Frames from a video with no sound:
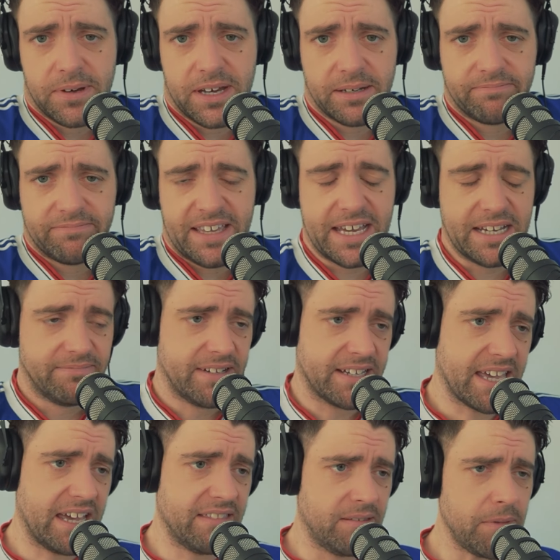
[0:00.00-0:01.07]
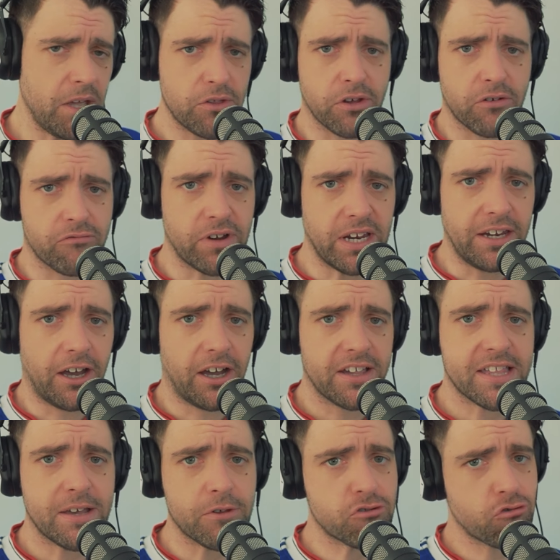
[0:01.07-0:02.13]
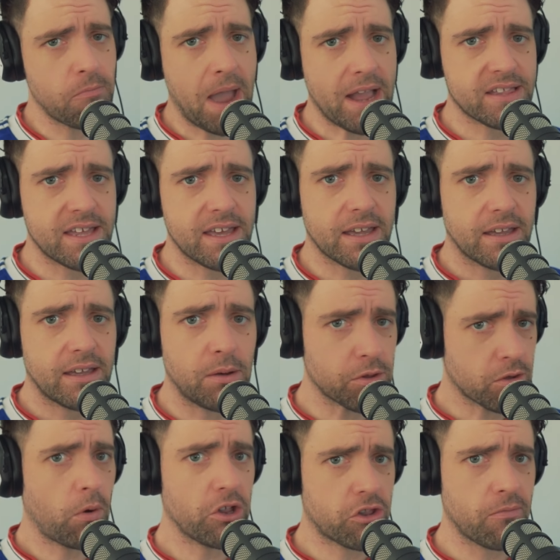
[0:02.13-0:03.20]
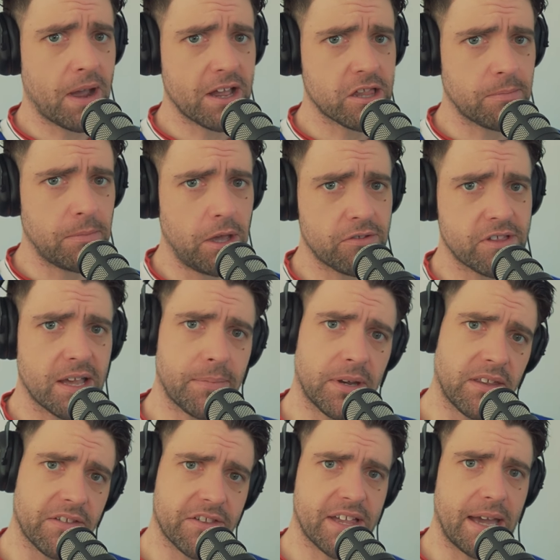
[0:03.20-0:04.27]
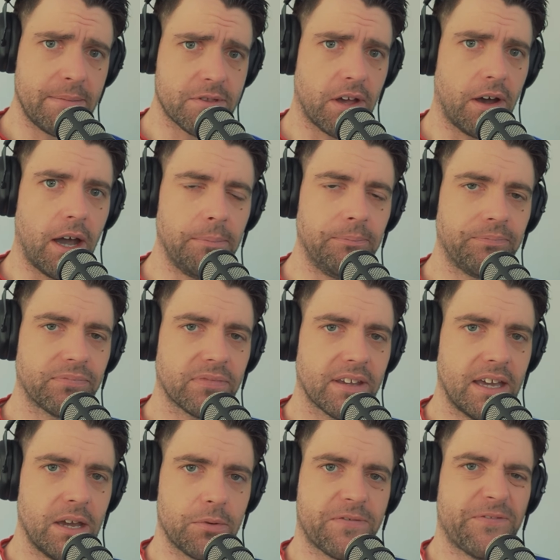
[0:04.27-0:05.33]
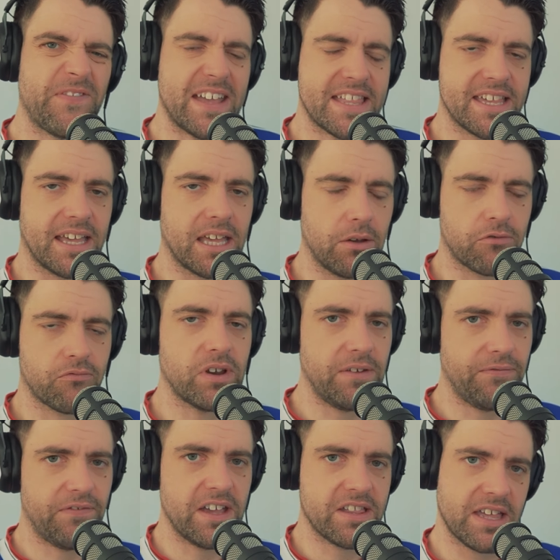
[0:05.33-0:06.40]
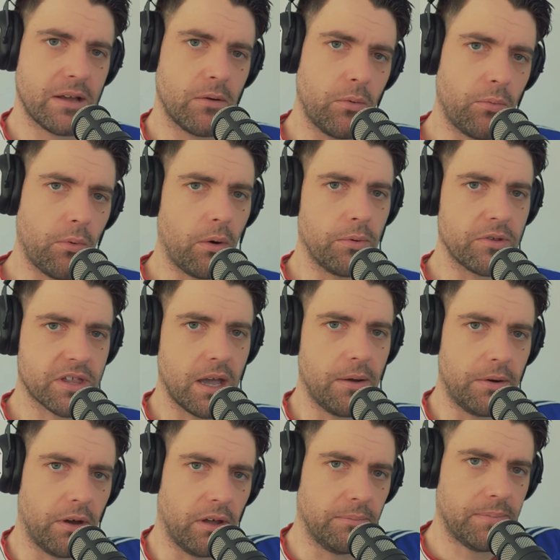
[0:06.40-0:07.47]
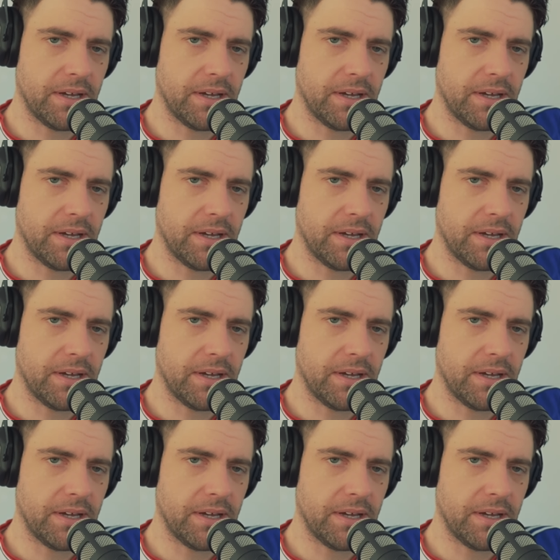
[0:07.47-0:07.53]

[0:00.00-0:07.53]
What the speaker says: But yeah, again, the music was really nice. It was dramatic, it was quite dramatic music, but at the same time it was fitting, it was really fitting with what was going on.